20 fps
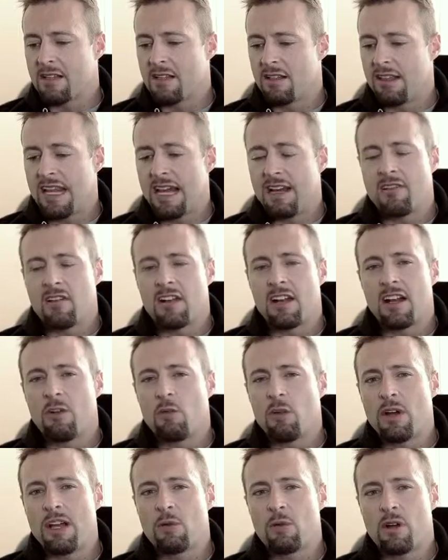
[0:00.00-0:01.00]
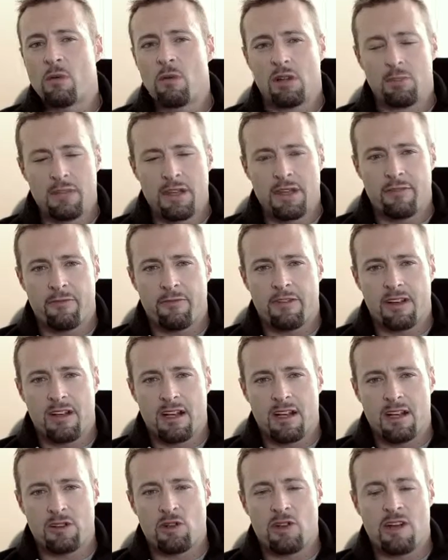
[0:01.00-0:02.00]
Later on in the week, we will be
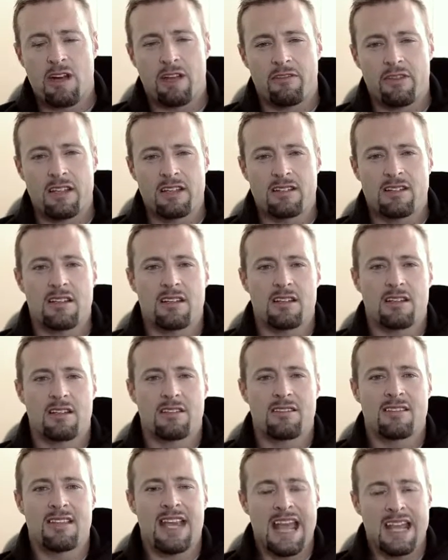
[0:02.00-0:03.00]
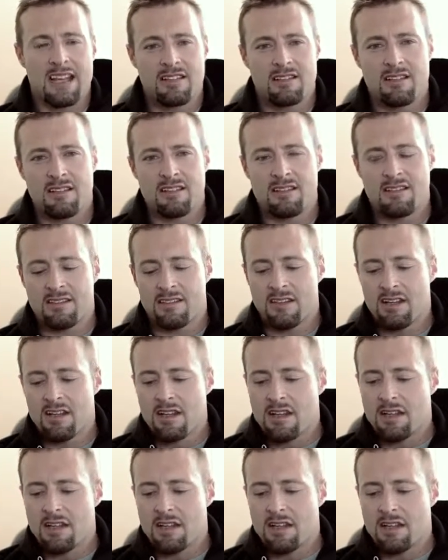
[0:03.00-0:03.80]
traveling to Texas.